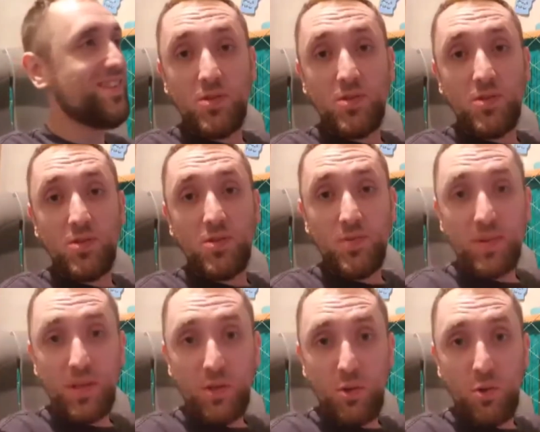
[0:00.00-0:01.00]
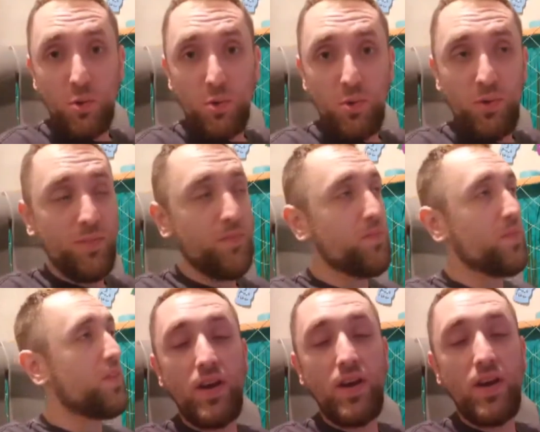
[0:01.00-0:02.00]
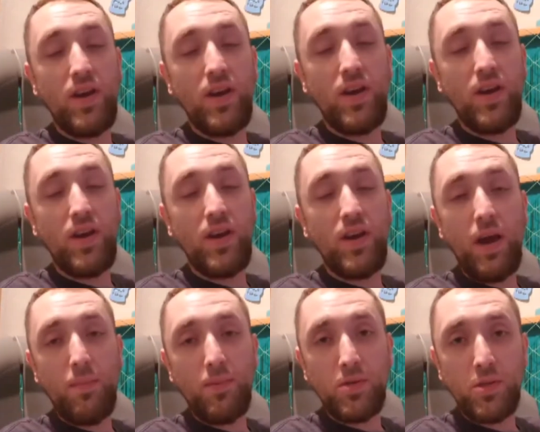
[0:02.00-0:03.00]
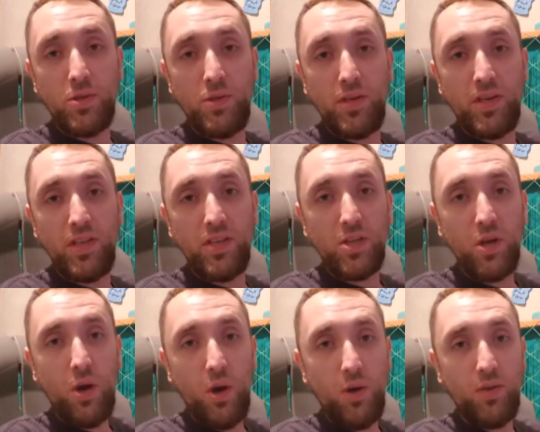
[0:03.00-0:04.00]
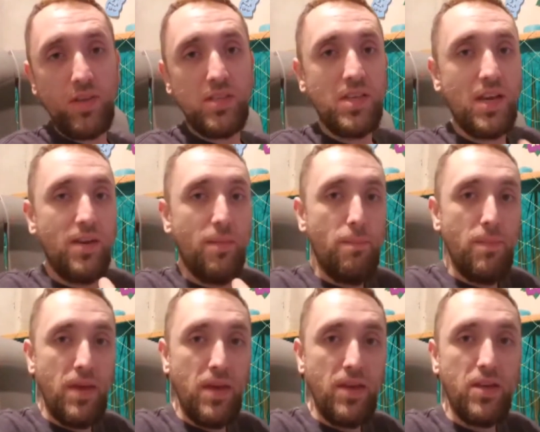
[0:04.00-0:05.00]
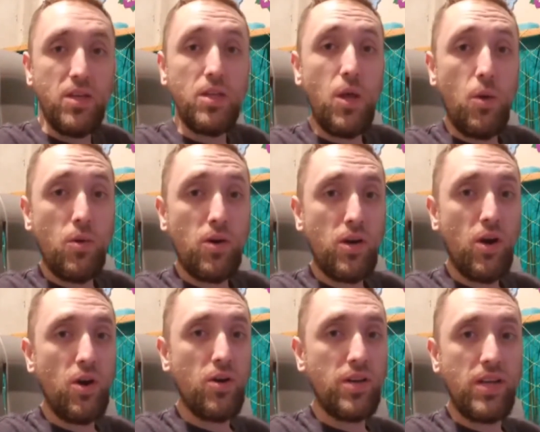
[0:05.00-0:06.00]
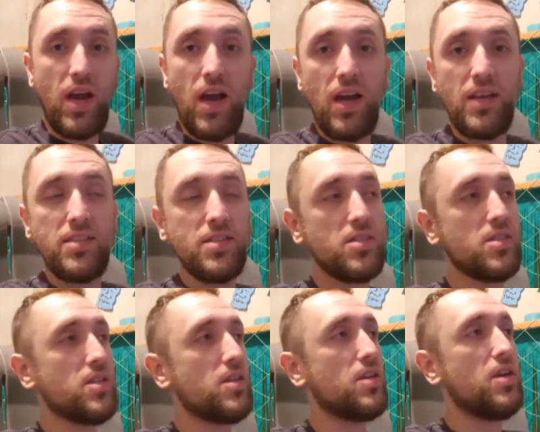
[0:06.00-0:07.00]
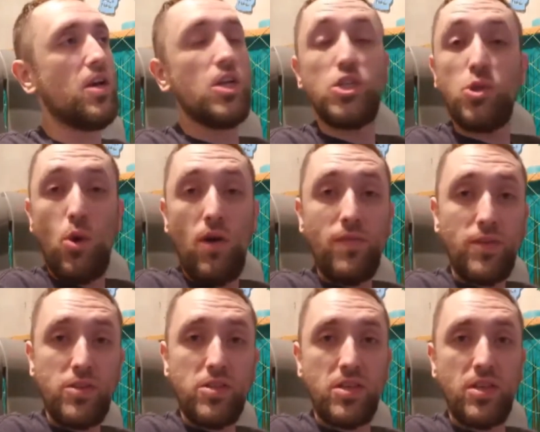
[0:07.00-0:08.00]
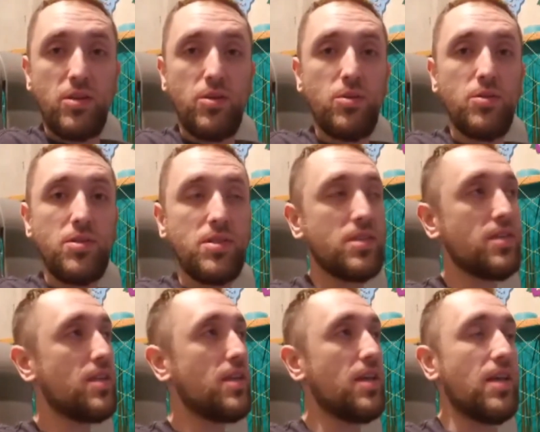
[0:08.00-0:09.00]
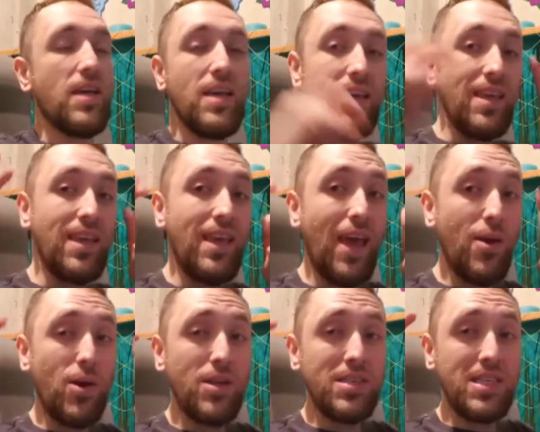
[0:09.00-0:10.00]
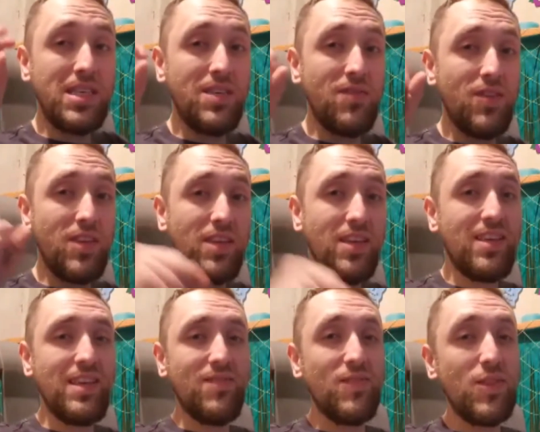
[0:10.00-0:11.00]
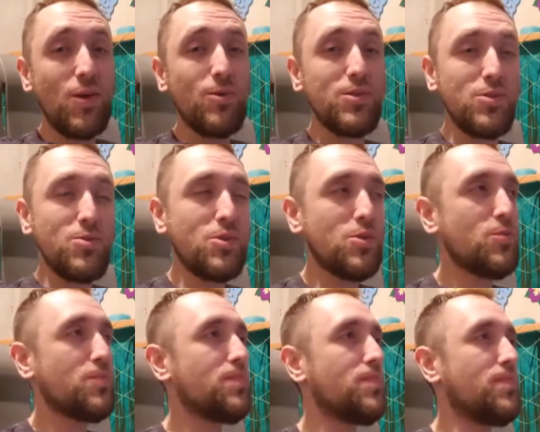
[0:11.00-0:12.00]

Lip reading: Now that's really cool. You give an opportunity to all these kind of mid to lower card guys to show off their skills and get on TV, even though it's YouTube.